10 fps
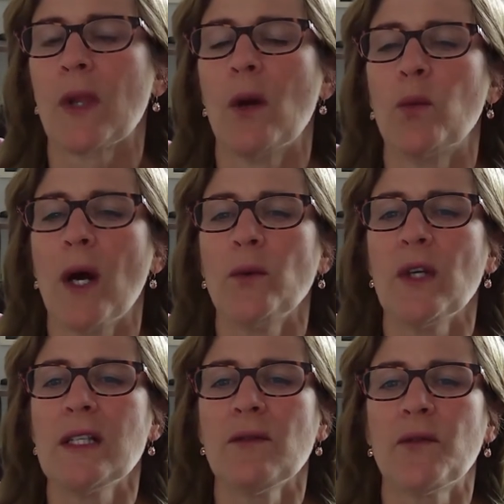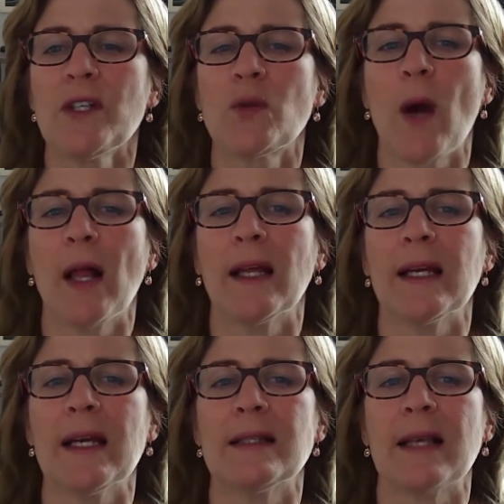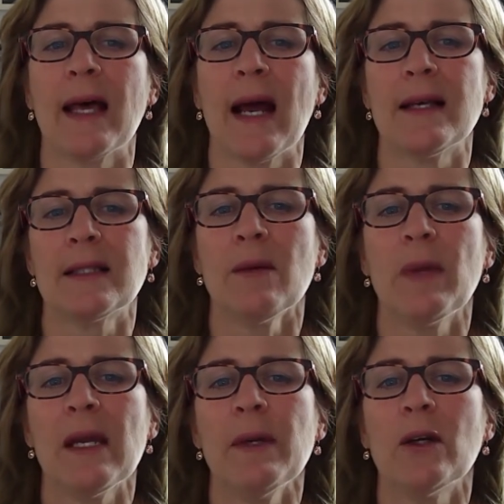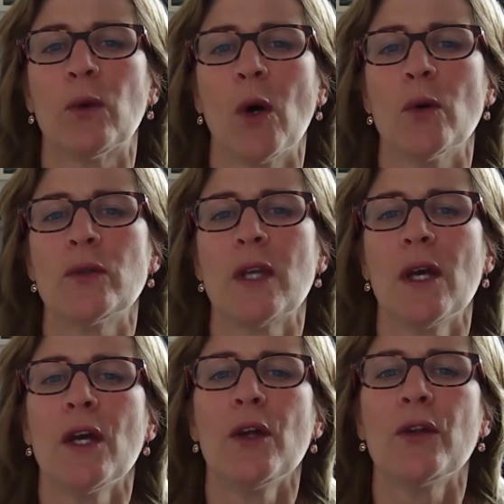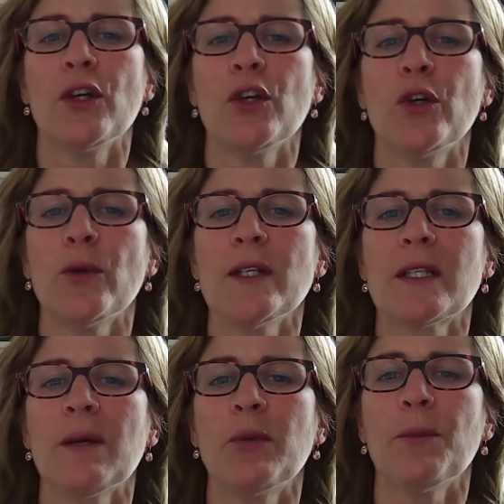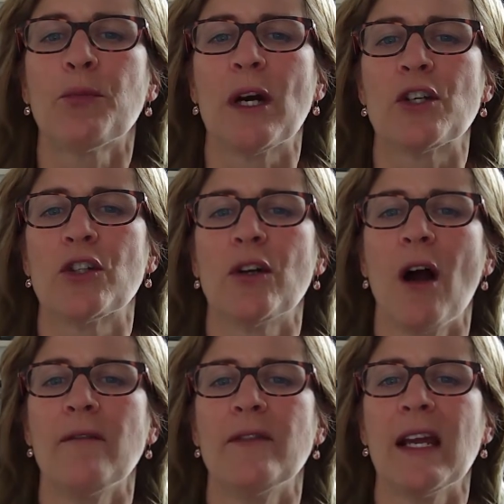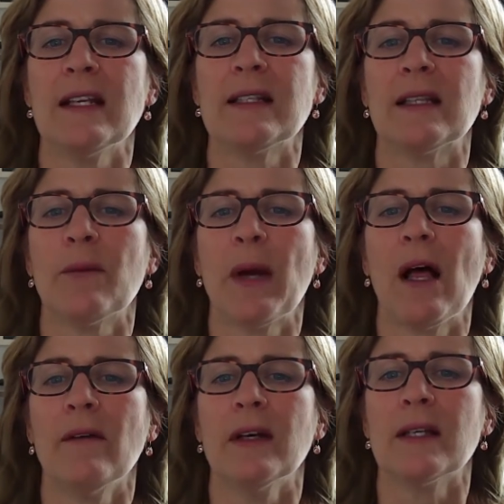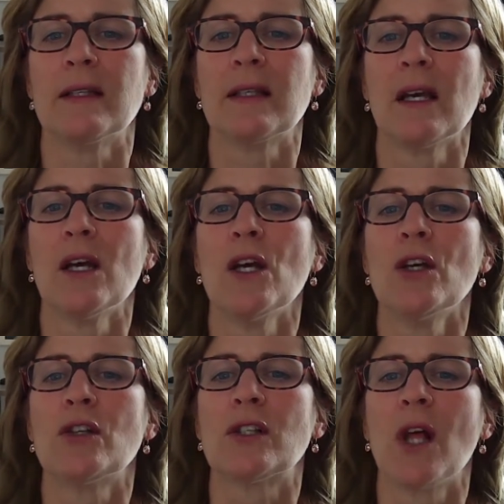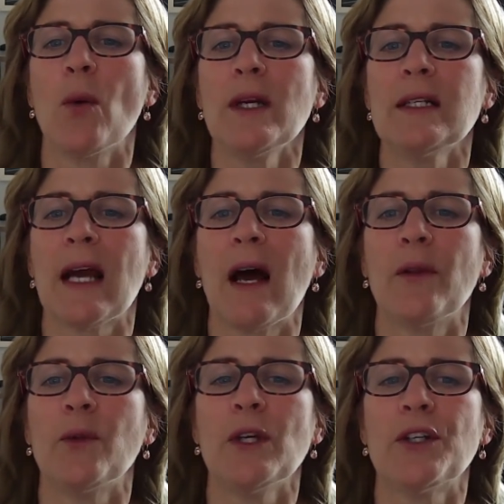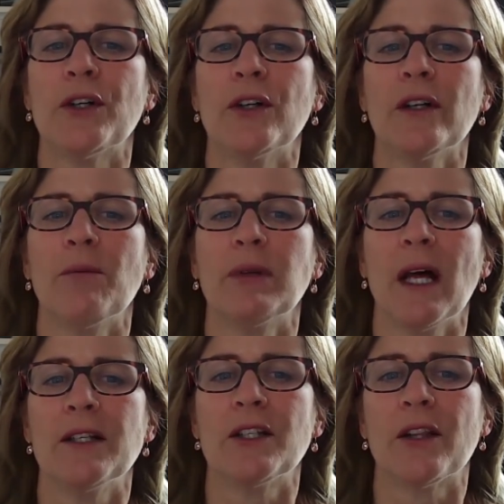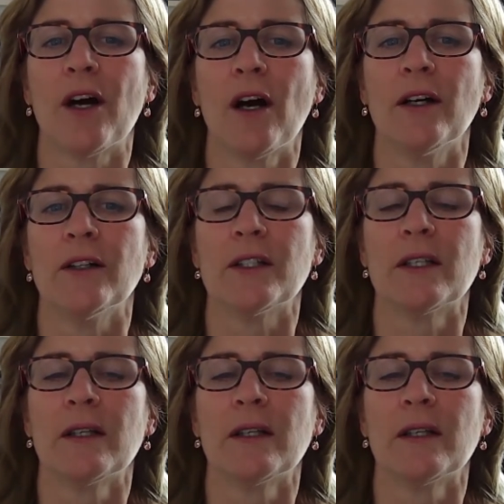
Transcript: One reason for swelling is that as the baby grows, the uterus can put pressure on veins in the pelvis, slowing down the return of blood to the heart.